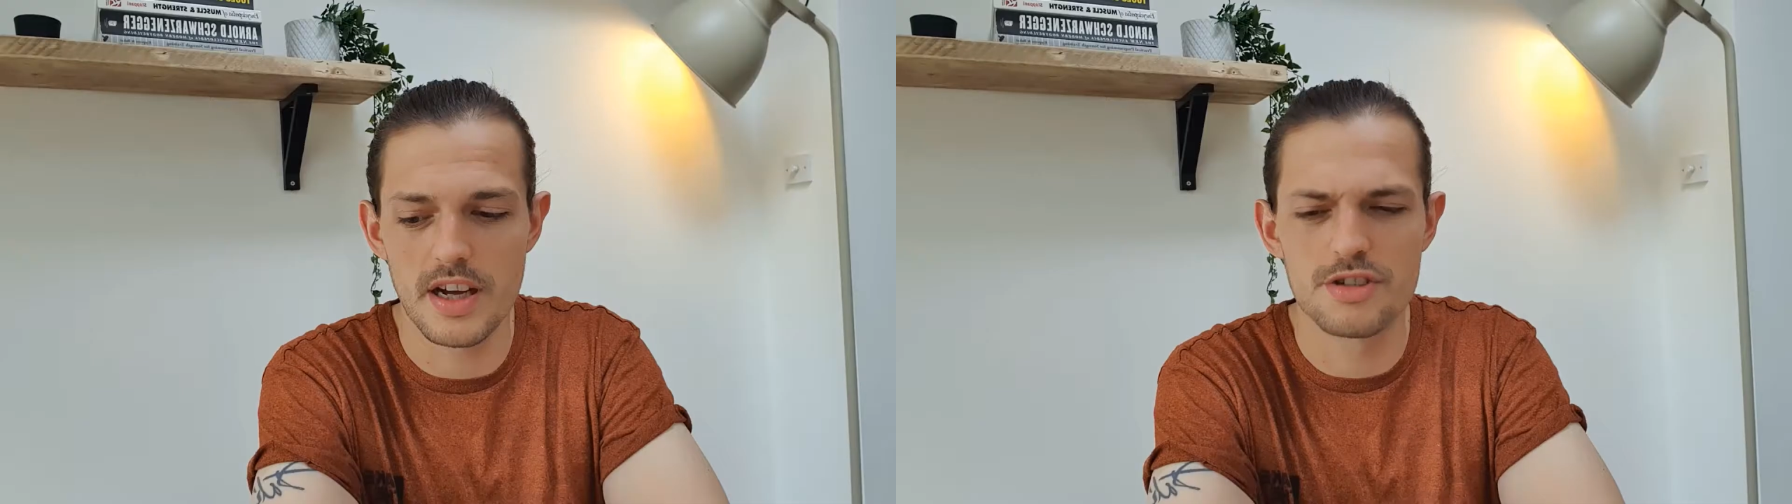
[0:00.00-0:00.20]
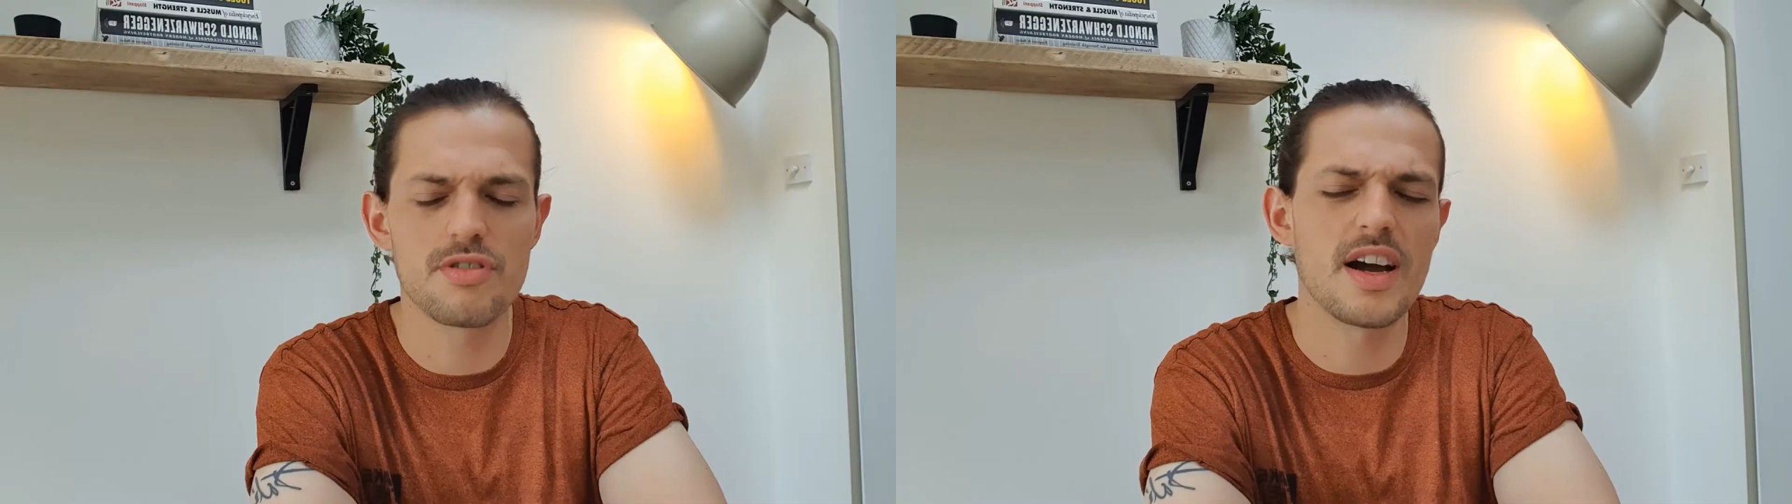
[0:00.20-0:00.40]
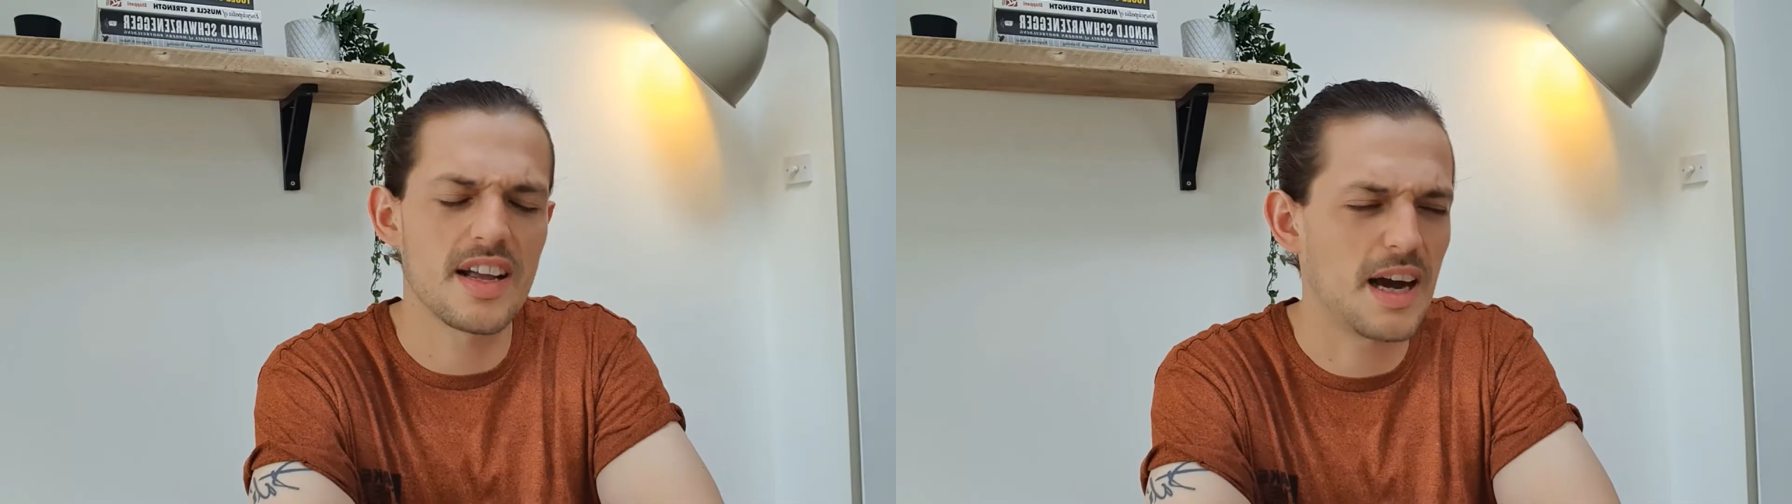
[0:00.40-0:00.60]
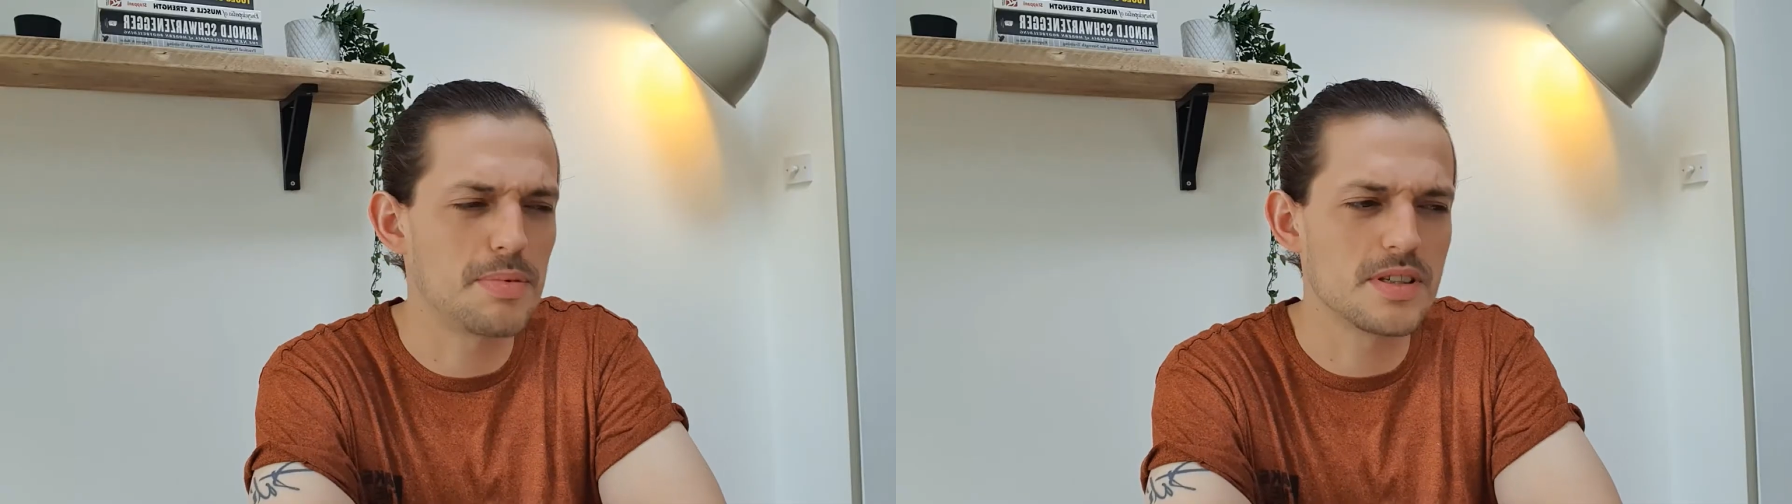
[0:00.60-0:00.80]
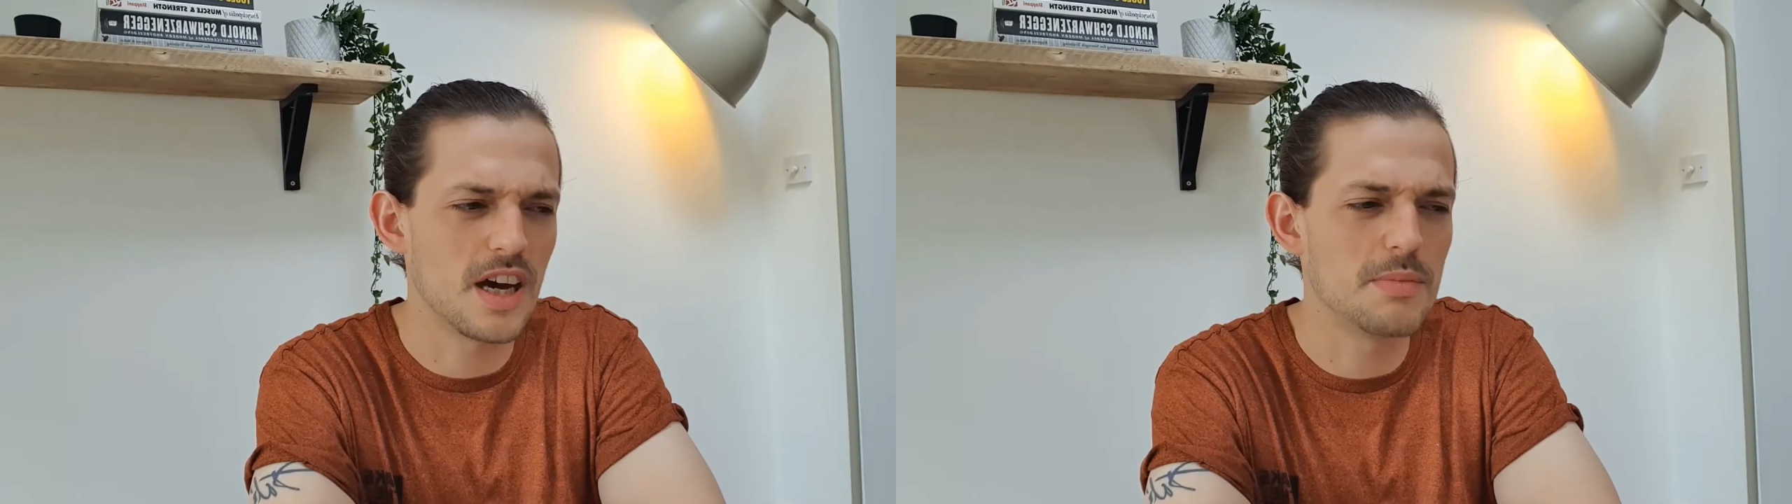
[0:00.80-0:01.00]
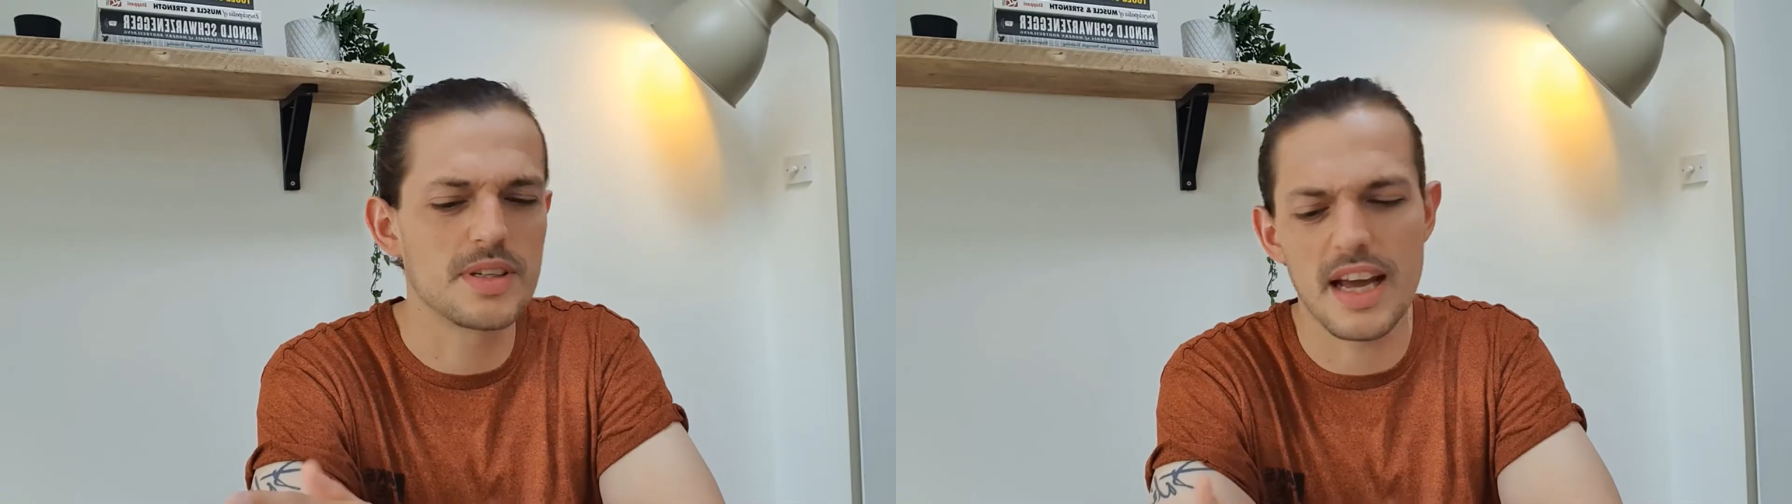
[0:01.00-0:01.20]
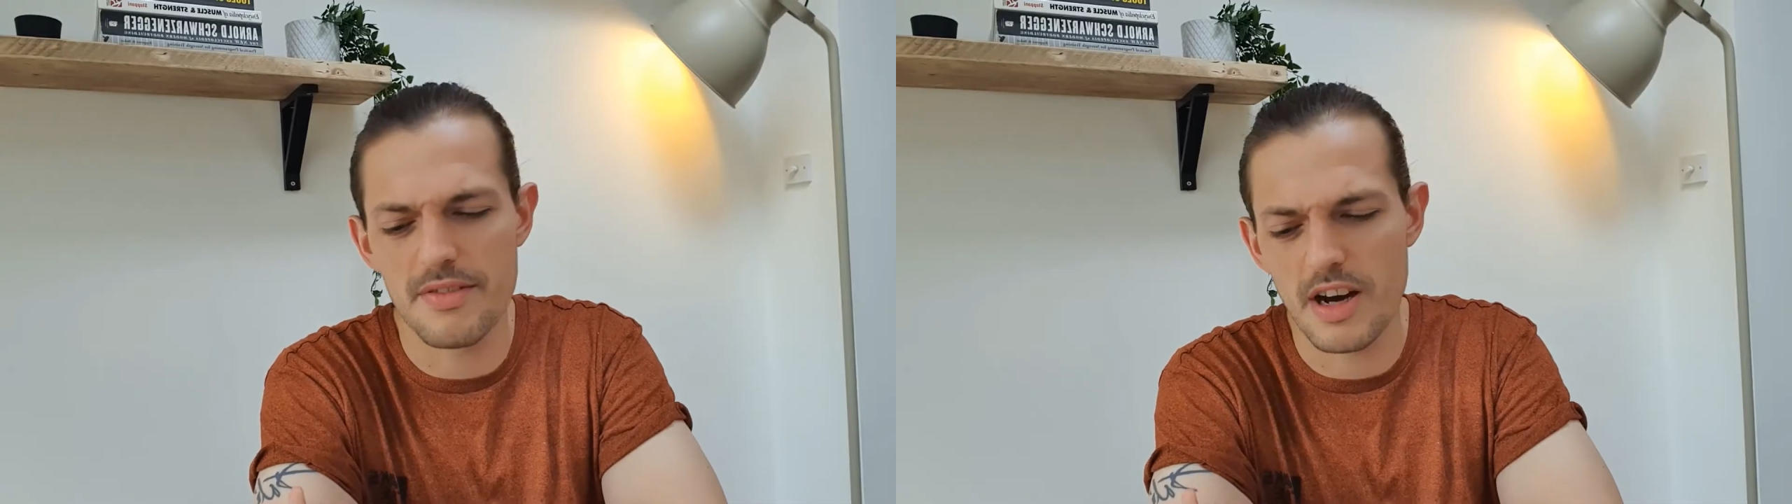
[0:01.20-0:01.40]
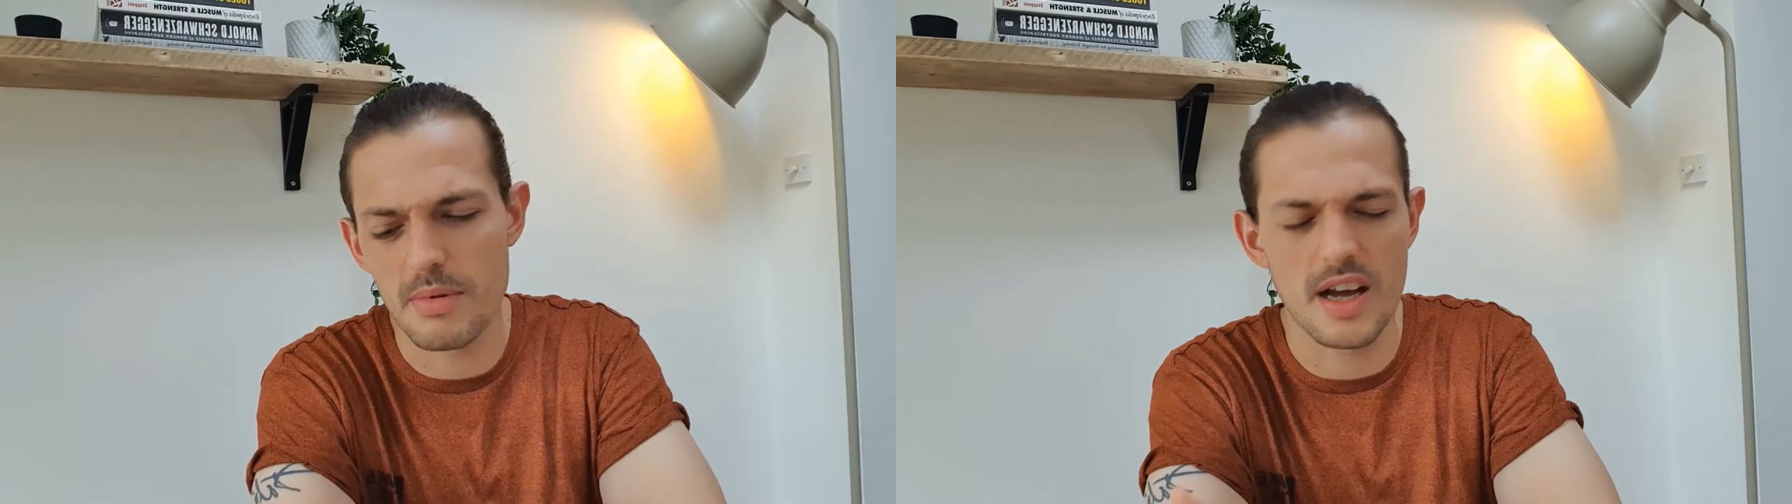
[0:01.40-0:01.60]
tried a couple of times, gave up.